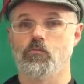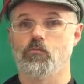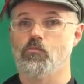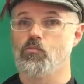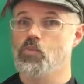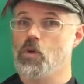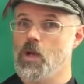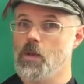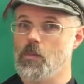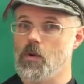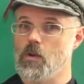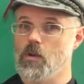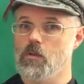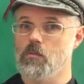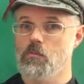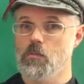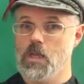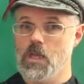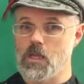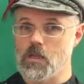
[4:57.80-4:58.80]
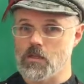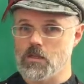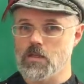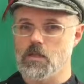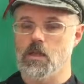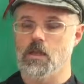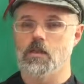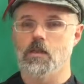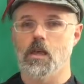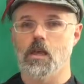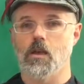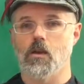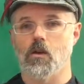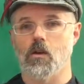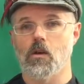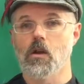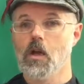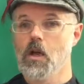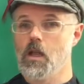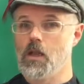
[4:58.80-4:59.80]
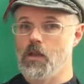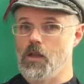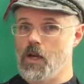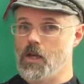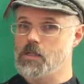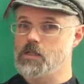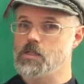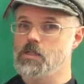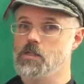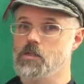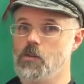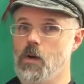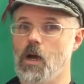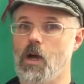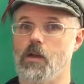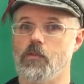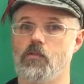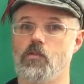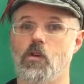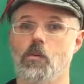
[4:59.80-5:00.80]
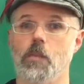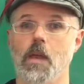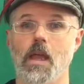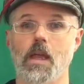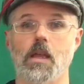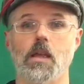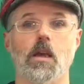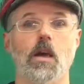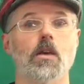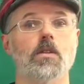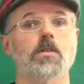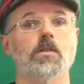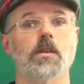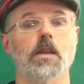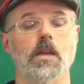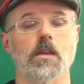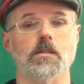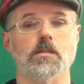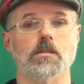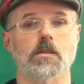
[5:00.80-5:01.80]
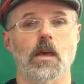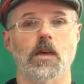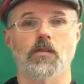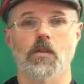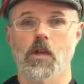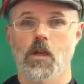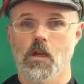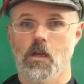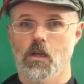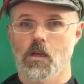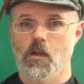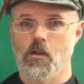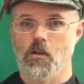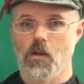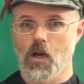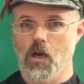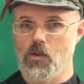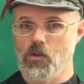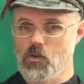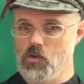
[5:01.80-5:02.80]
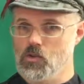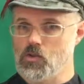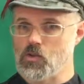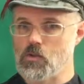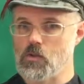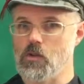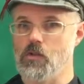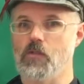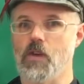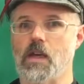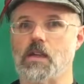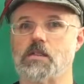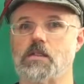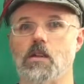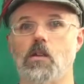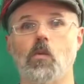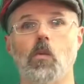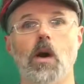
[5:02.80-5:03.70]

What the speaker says: Primary means that they are not derived from any other needs, have non-neutral effects on